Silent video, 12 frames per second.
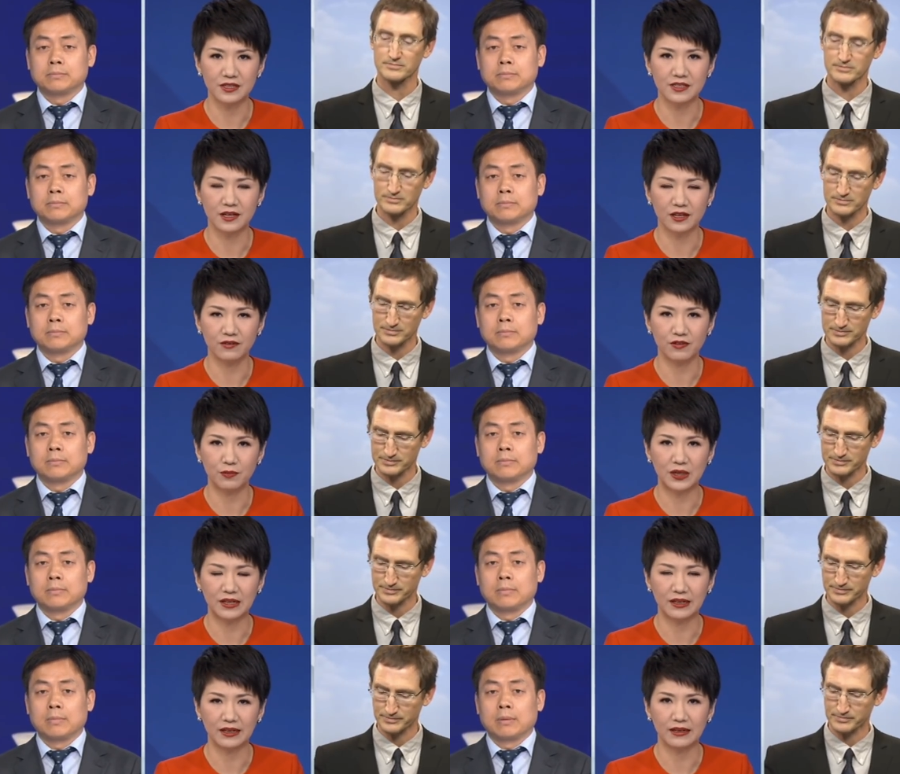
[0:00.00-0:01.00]
Speaker 1: kind of
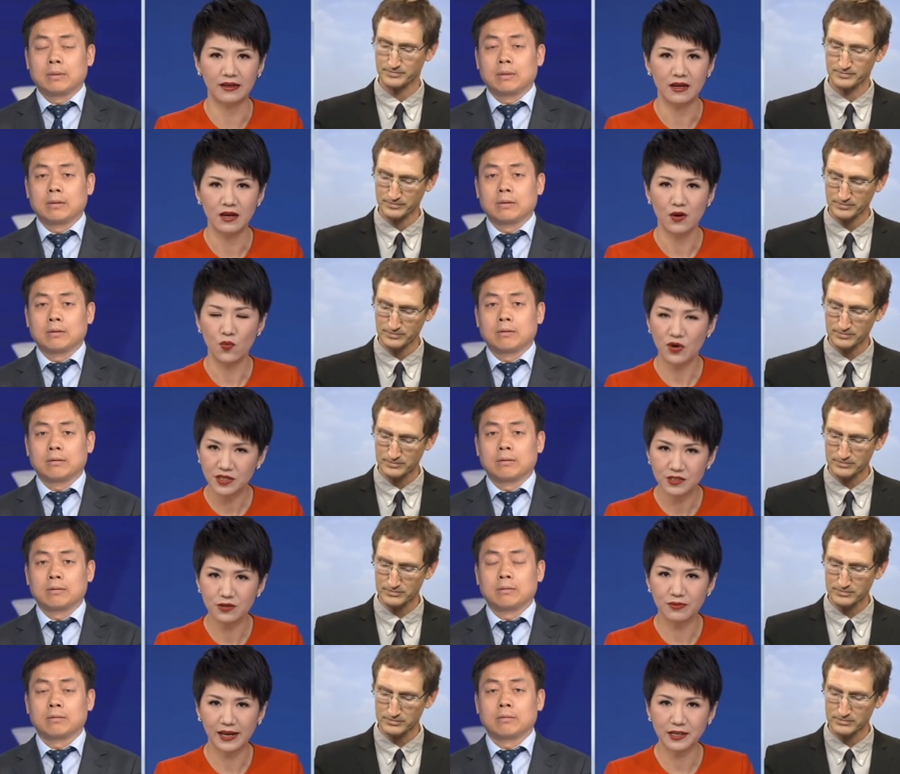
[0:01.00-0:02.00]
opinion? What is the
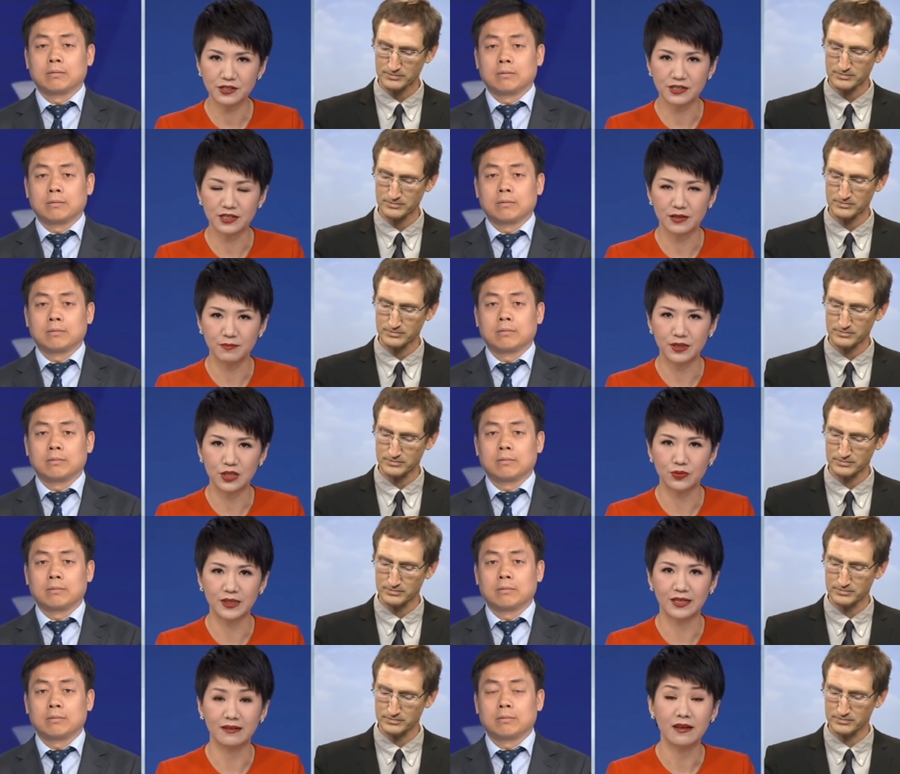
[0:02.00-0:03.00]
relationship
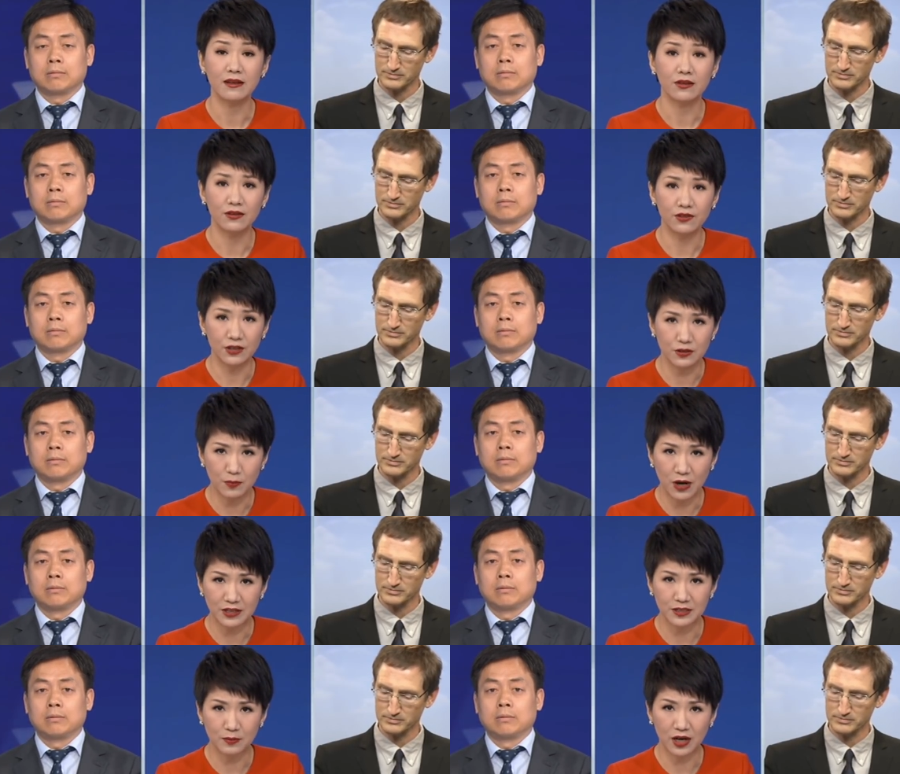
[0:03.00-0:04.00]
between
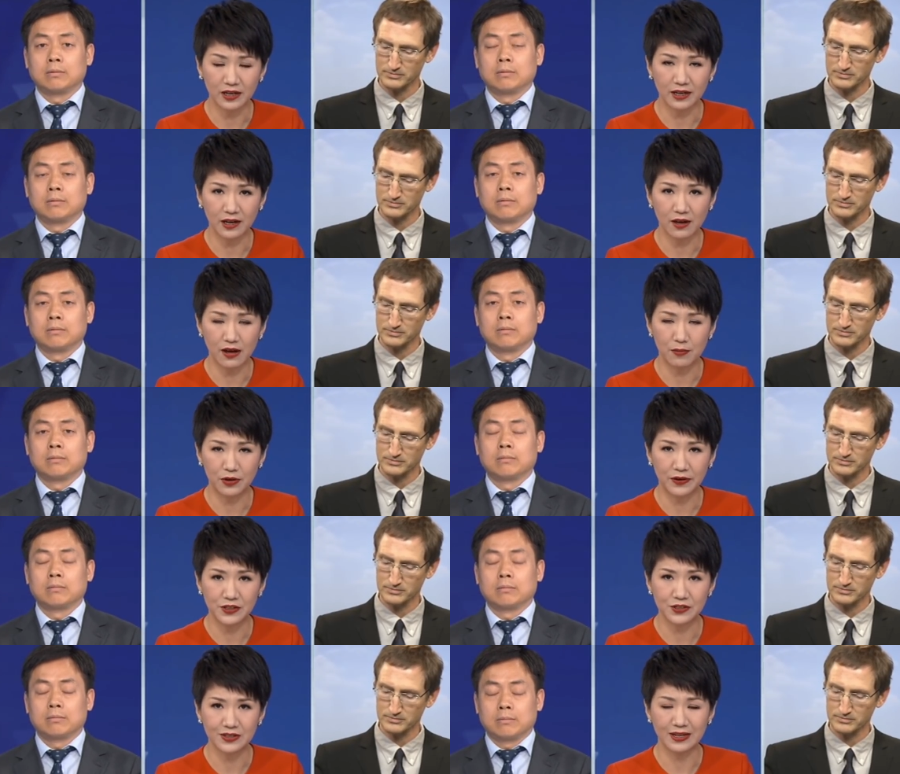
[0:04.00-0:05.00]
third-party market
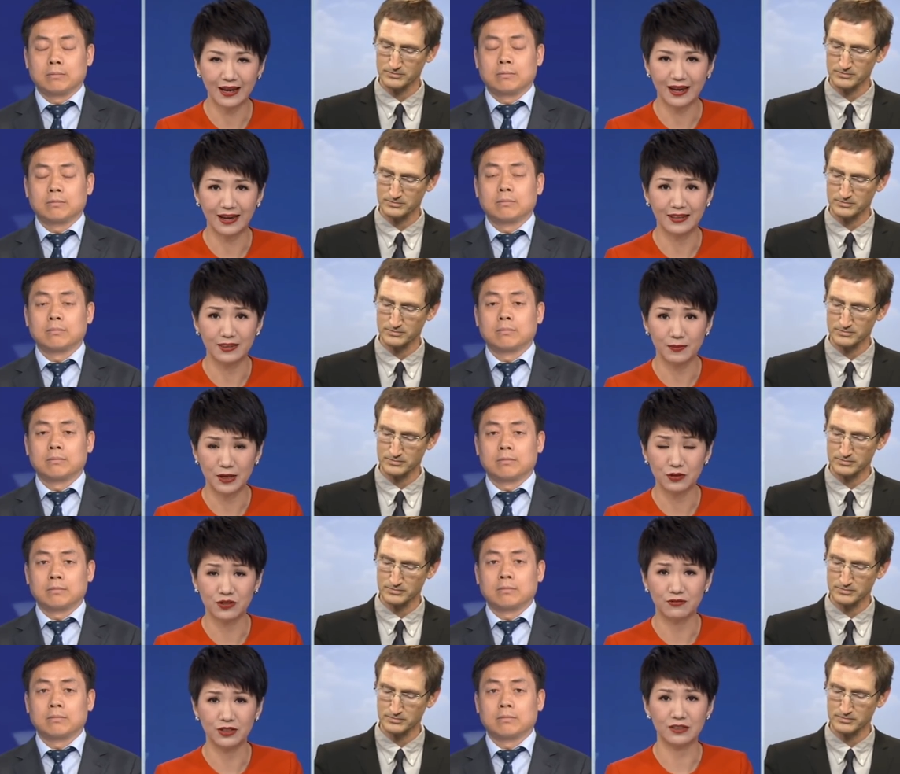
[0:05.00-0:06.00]
collaboration and the Belt
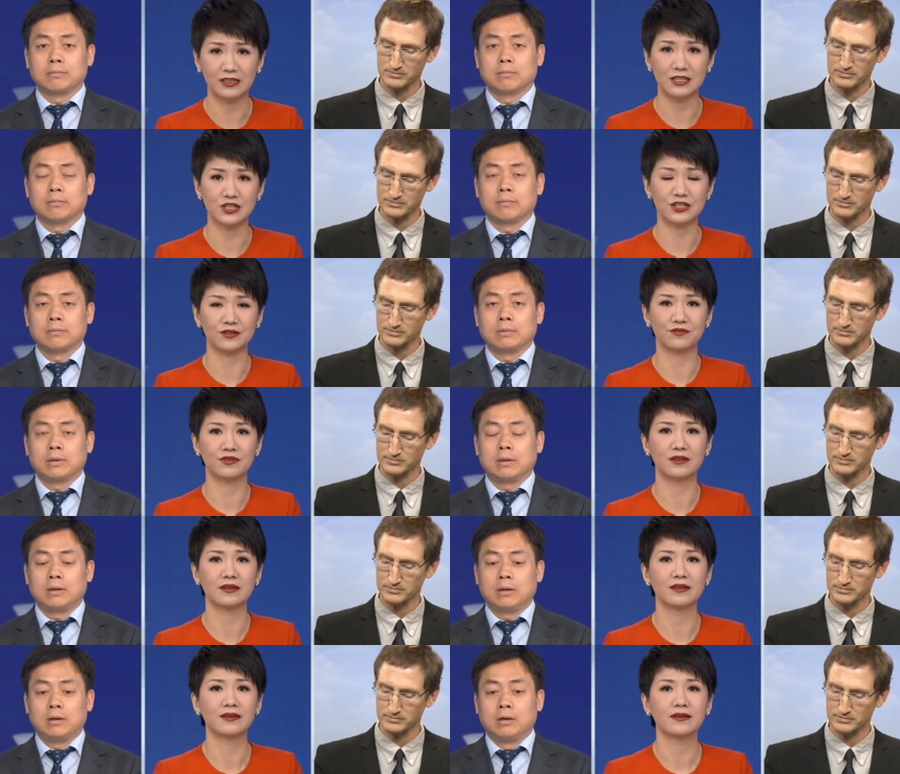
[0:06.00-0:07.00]
and Road
Speaker 2: Initiative?
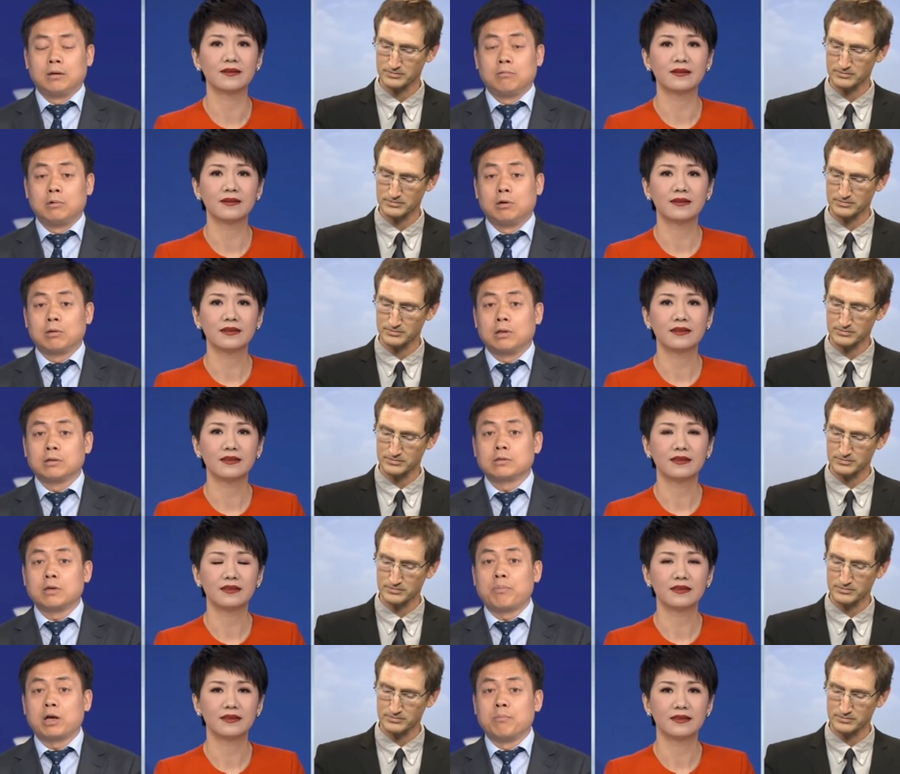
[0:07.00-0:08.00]
Well, the
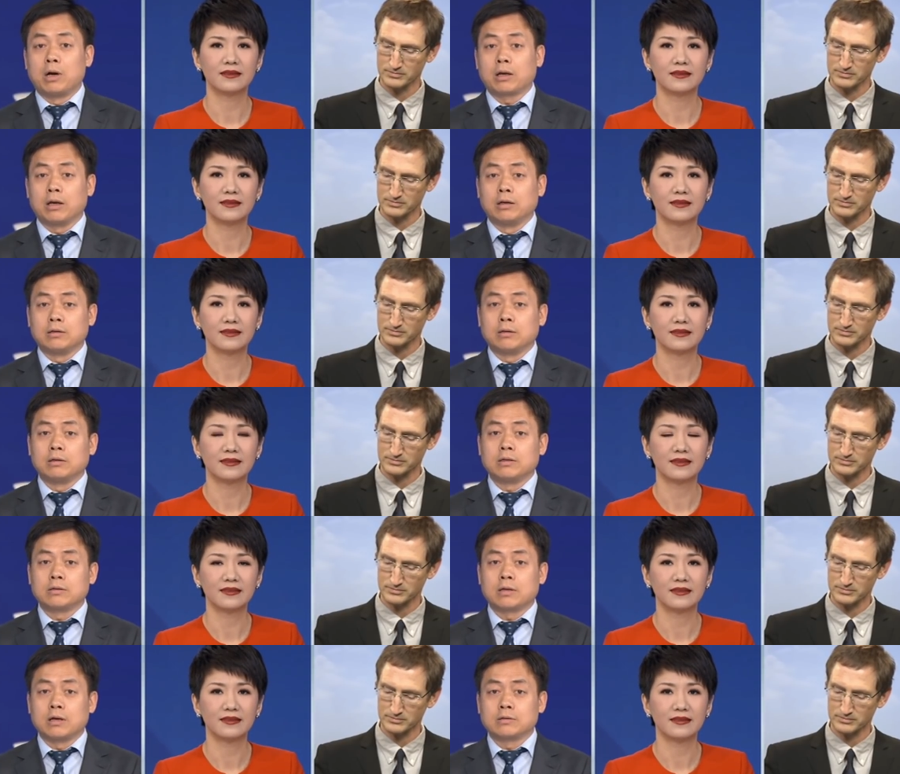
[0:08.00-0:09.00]
third-party market,
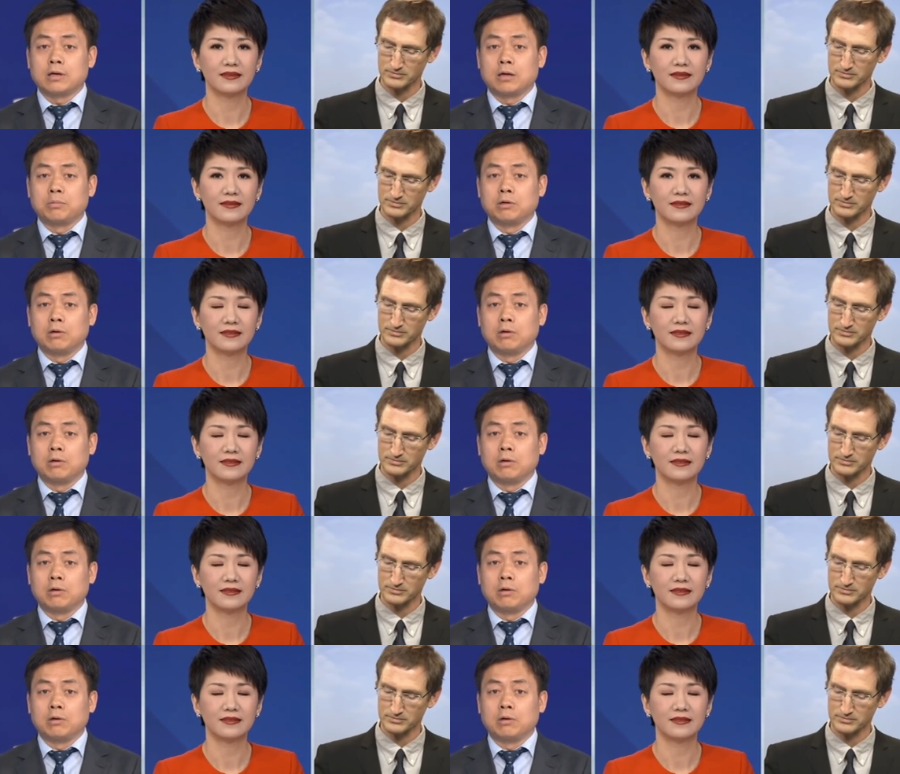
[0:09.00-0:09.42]
this concept or